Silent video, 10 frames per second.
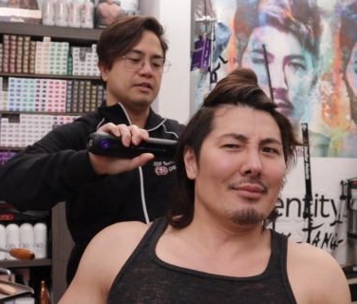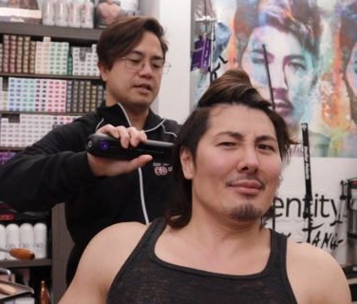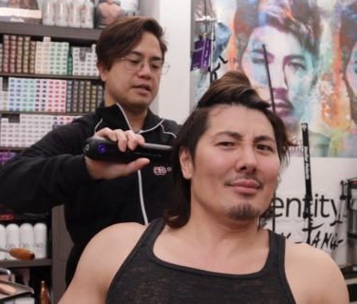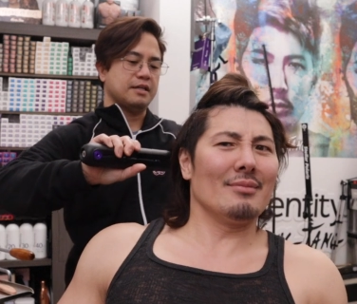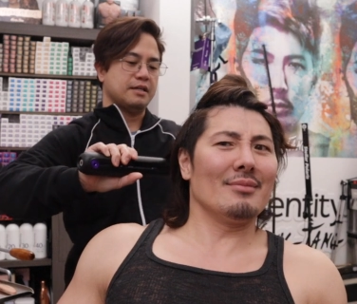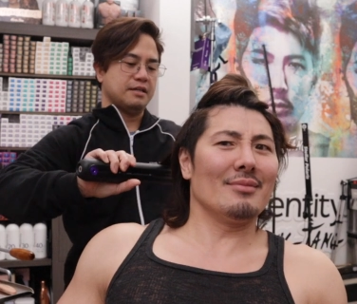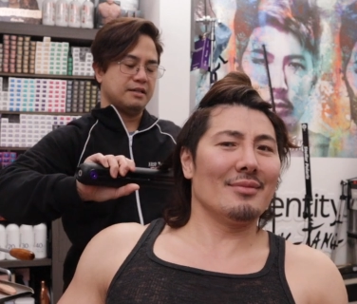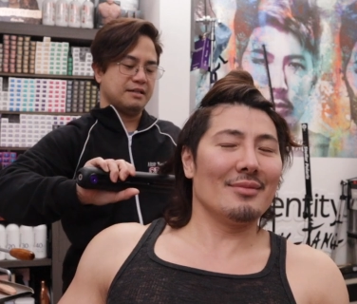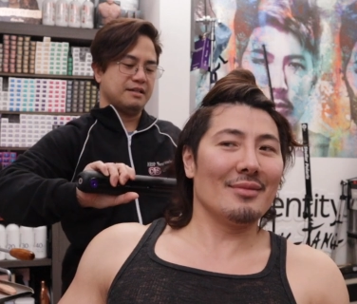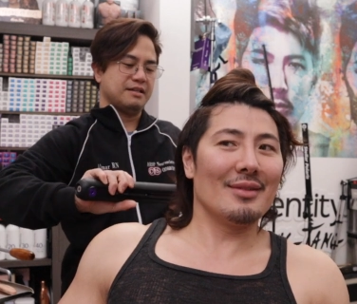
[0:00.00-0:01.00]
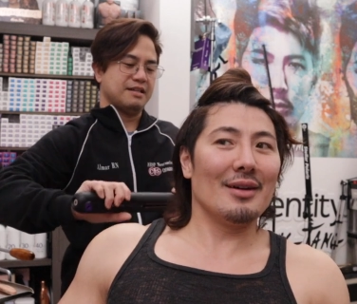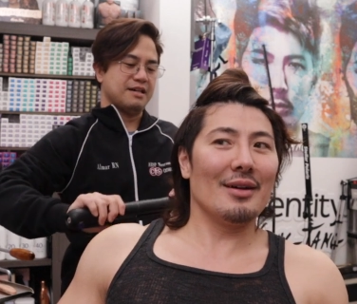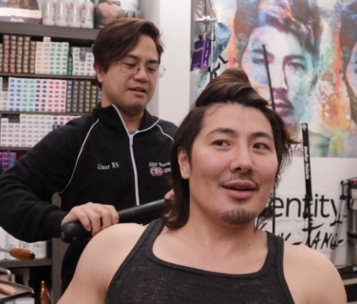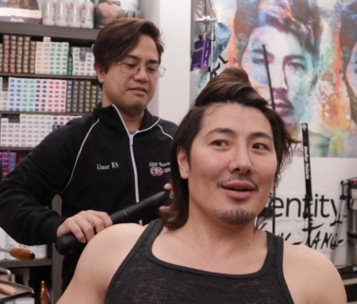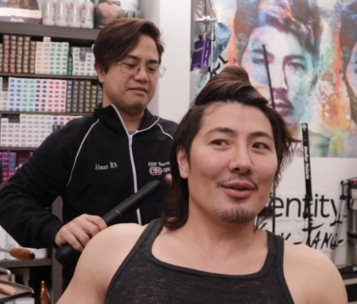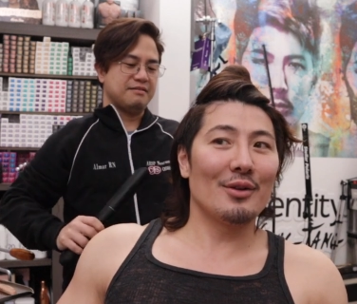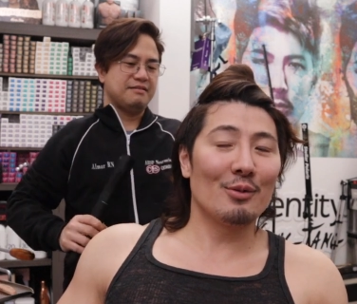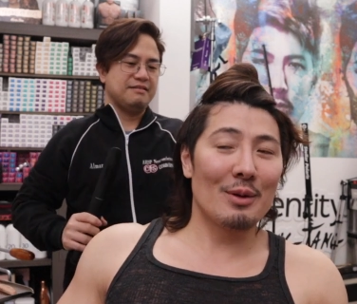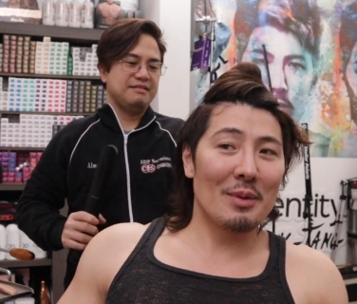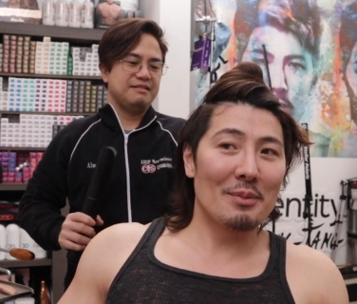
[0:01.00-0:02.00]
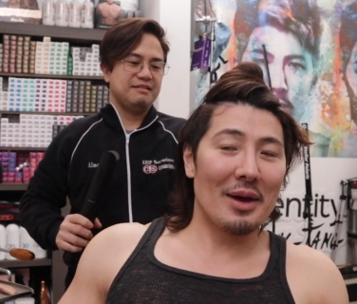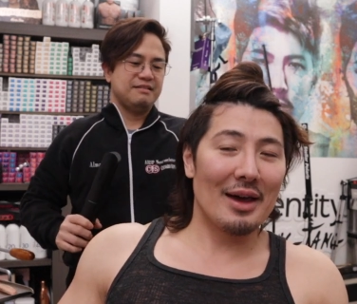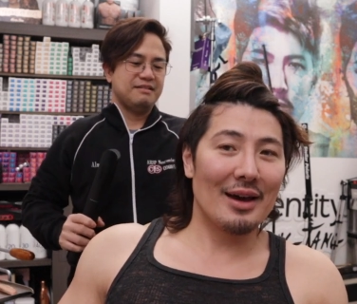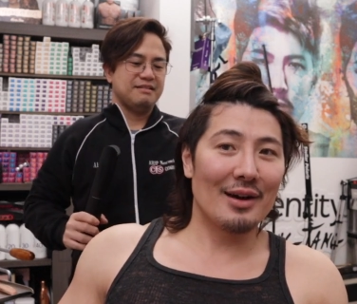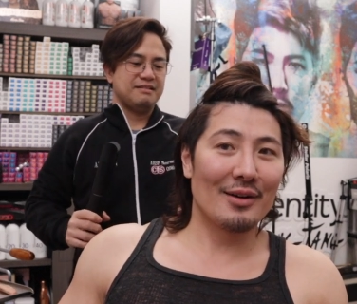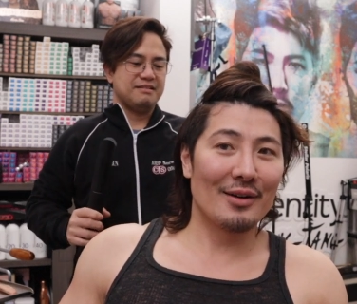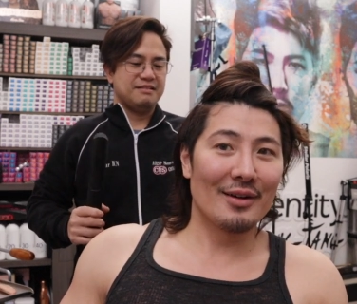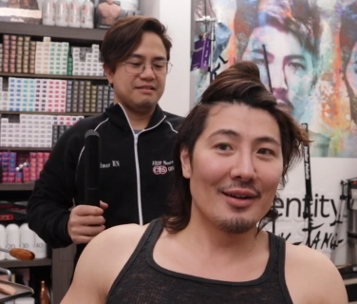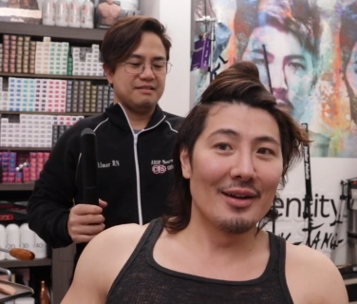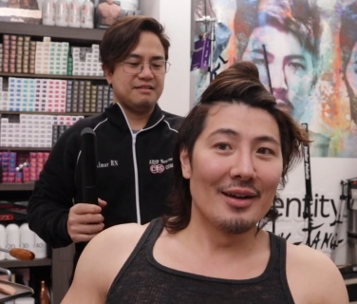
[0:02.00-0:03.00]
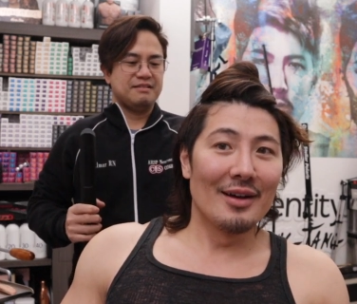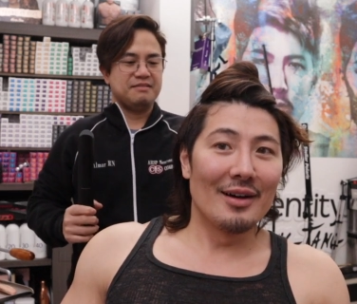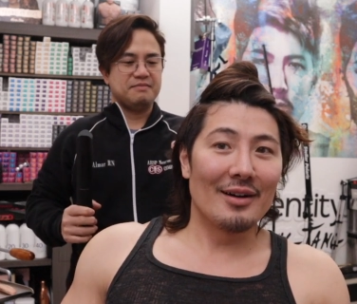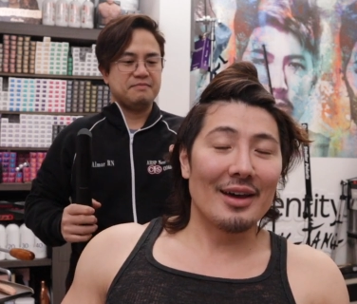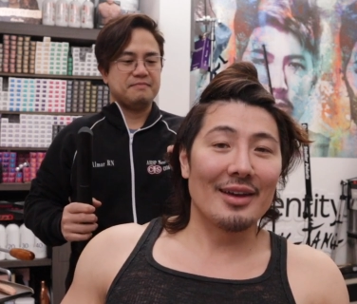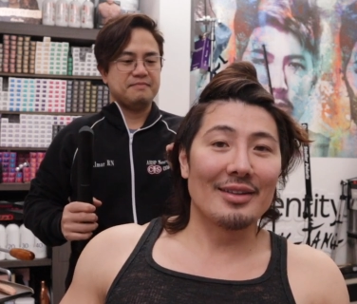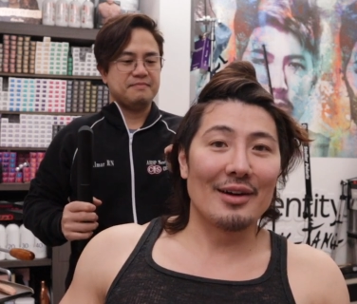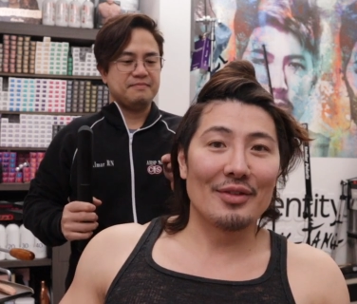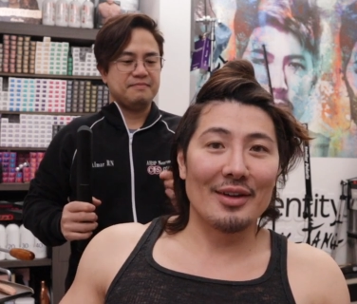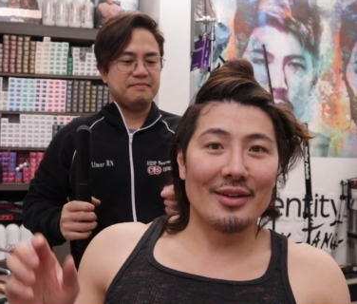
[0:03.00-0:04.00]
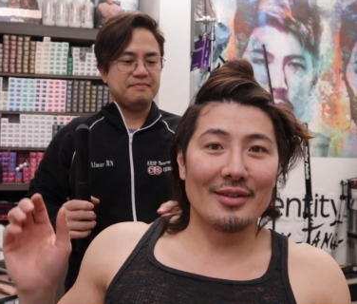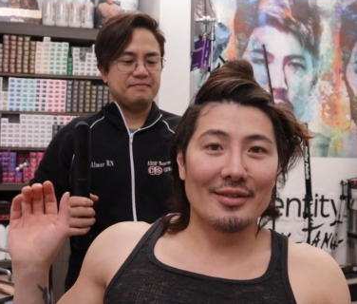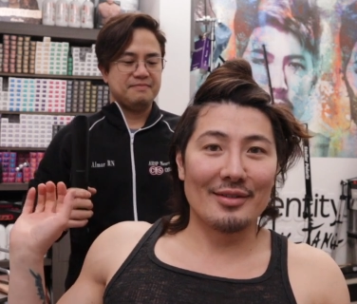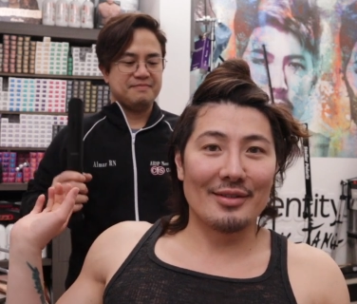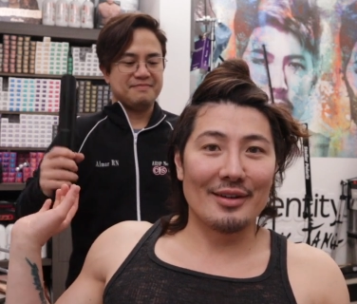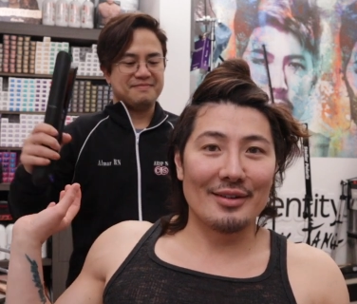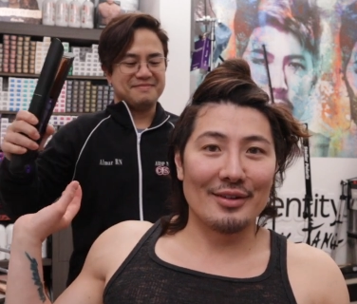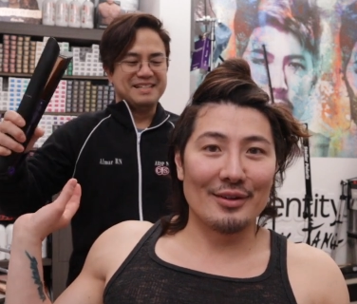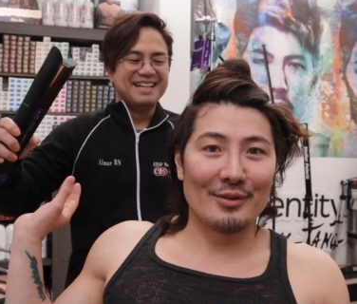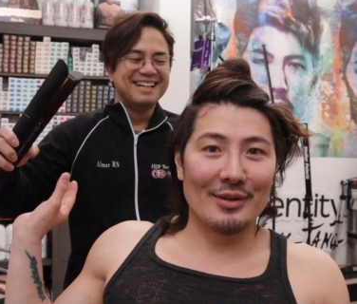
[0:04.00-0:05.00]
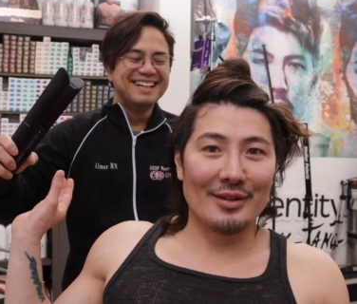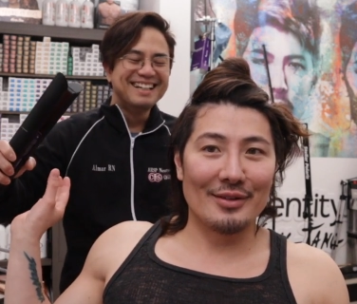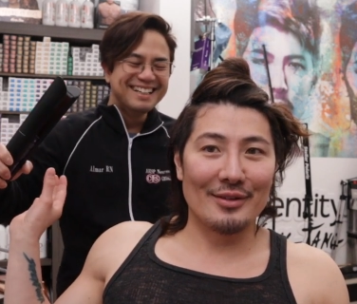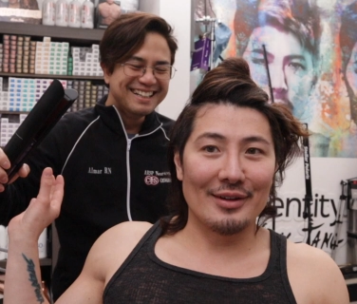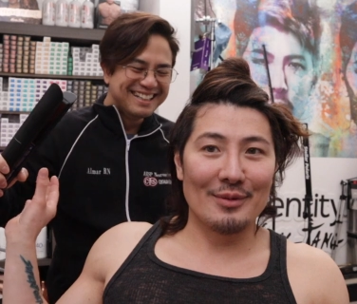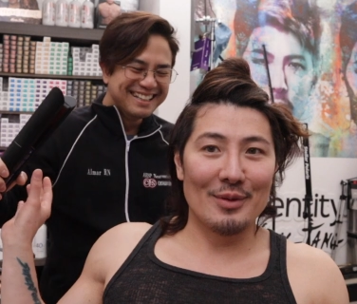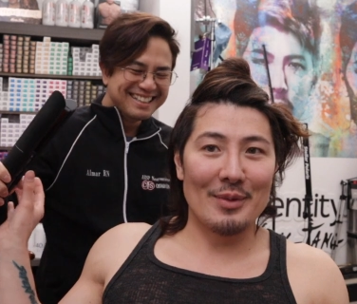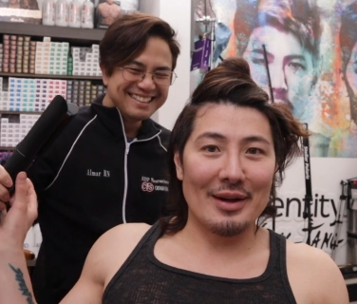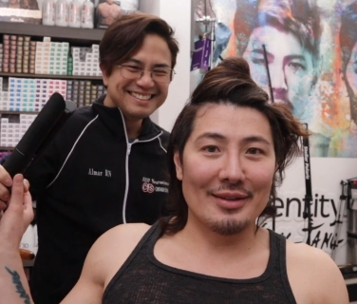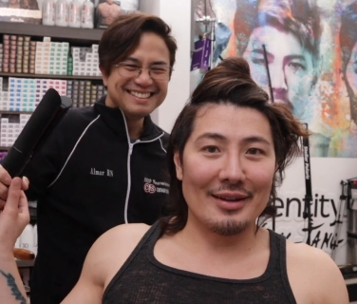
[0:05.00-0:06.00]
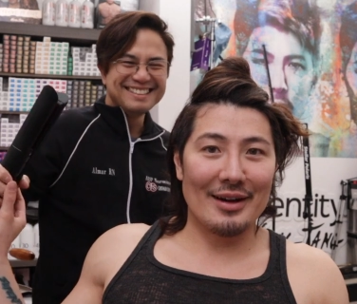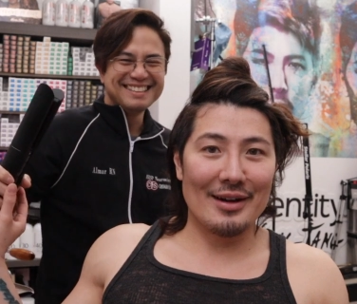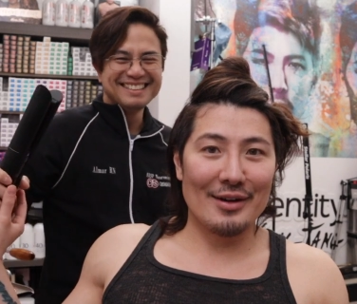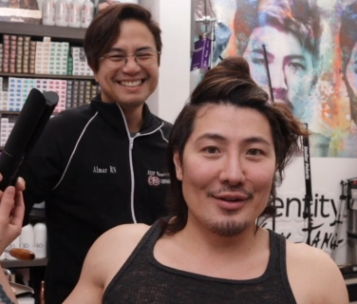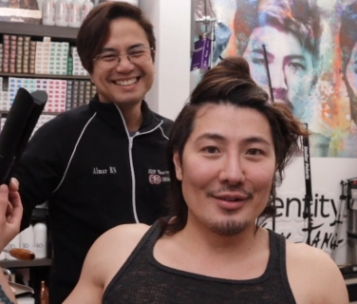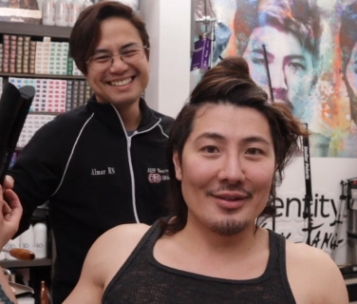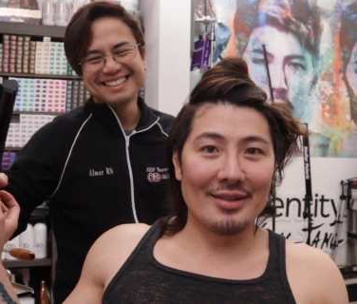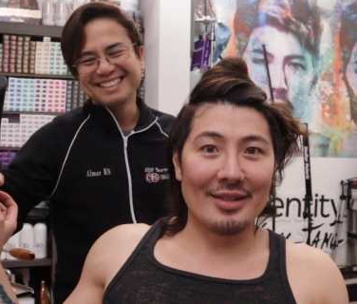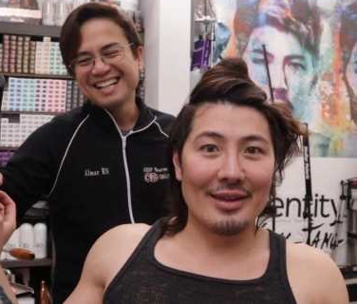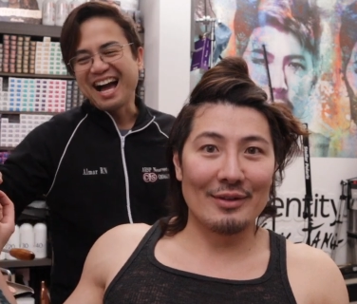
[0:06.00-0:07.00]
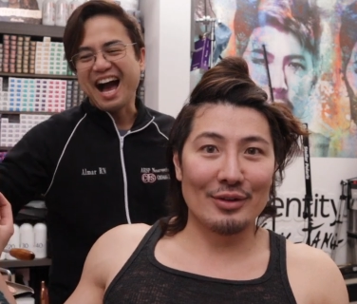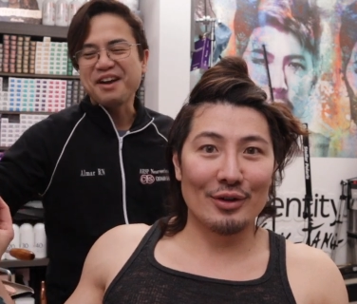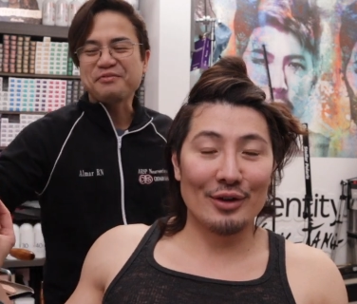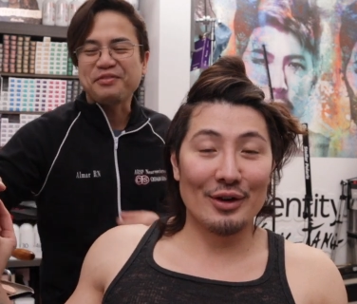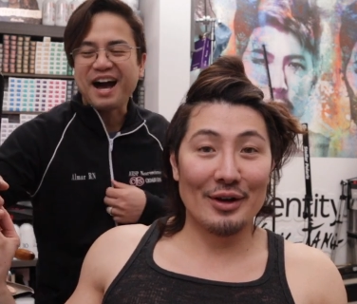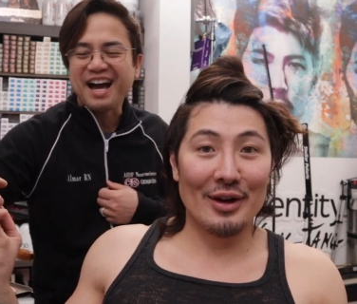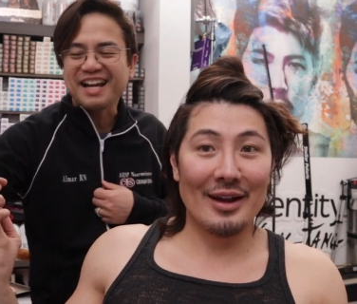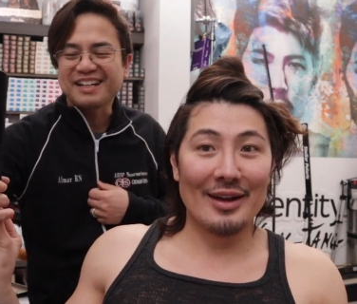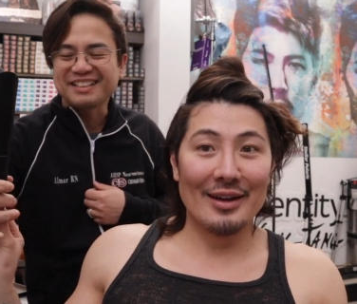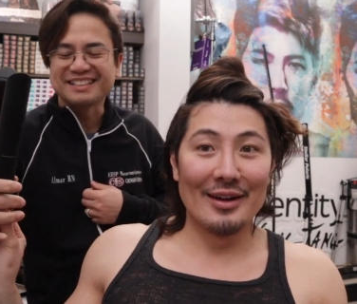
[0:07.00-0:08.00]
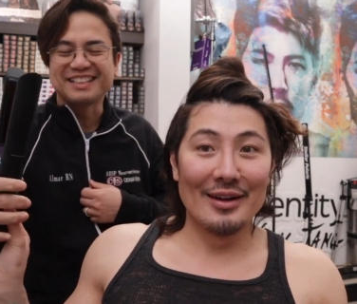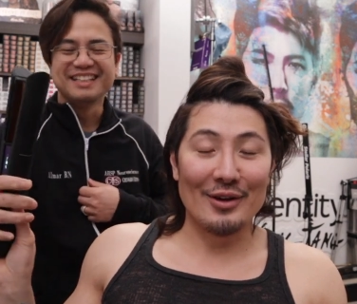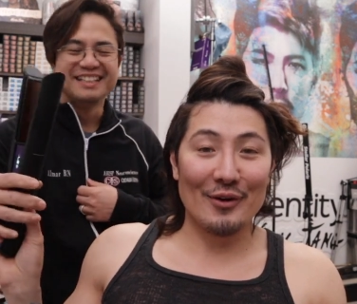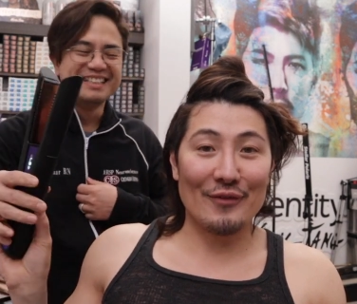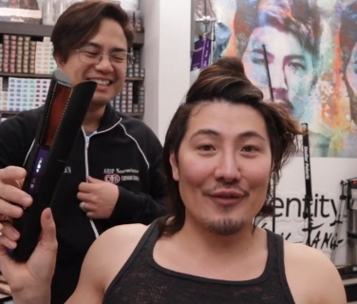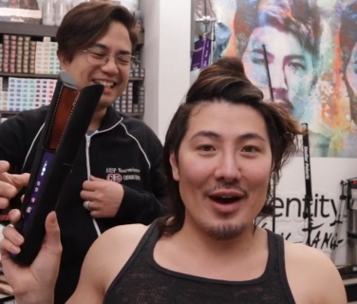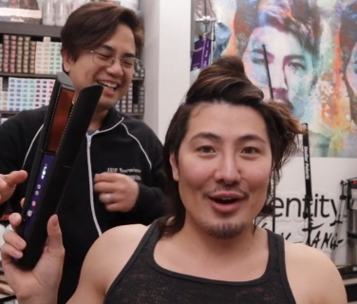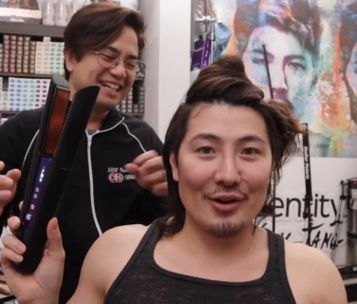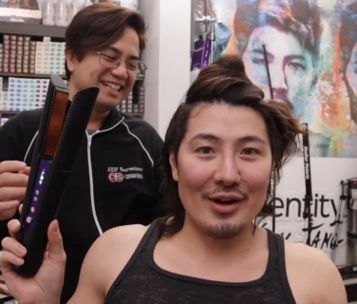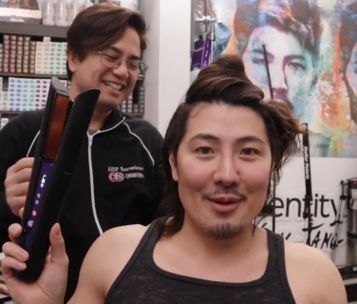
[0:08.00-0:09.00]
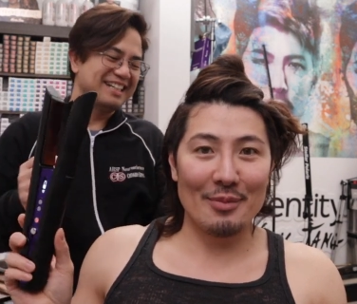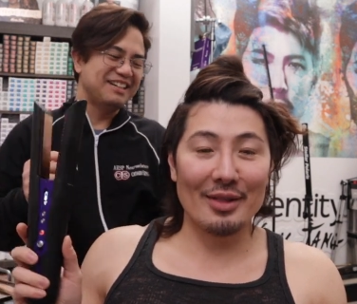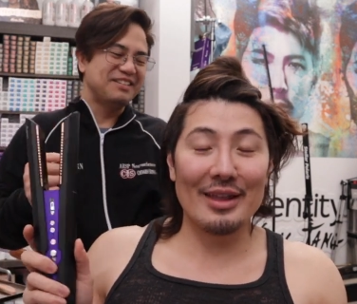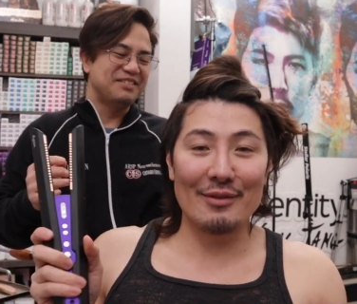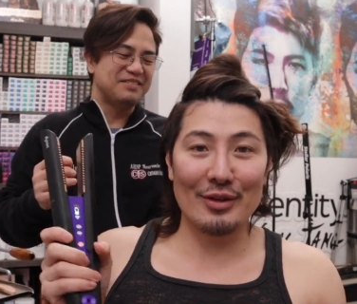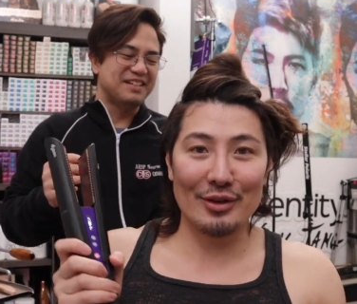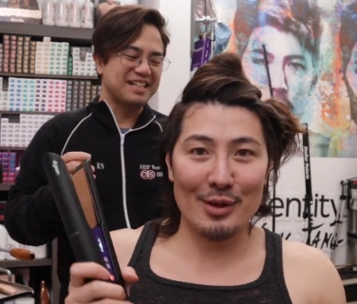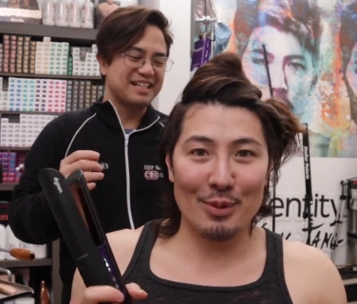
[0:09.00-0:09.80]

Speaker 1: like it? There. Oh, you're ripping my hair. Okay, he definitely doesn't know what he's doing. Give me back the irons. Leave it. I'm to, fired. You're fired. Oh leave it to the